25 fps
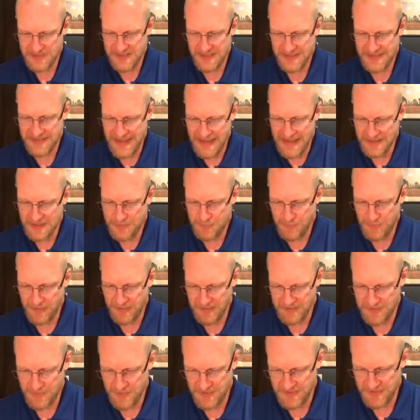did not spring
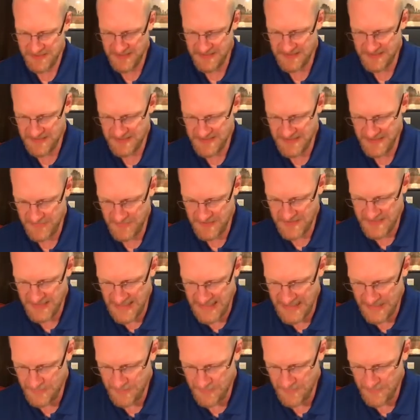into existence at the
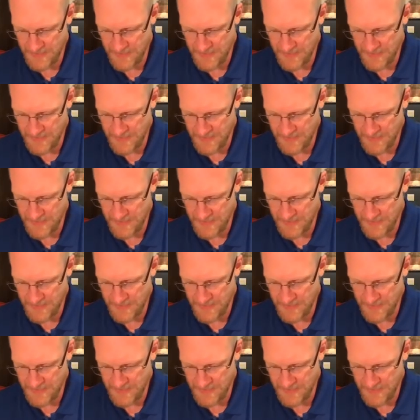time of the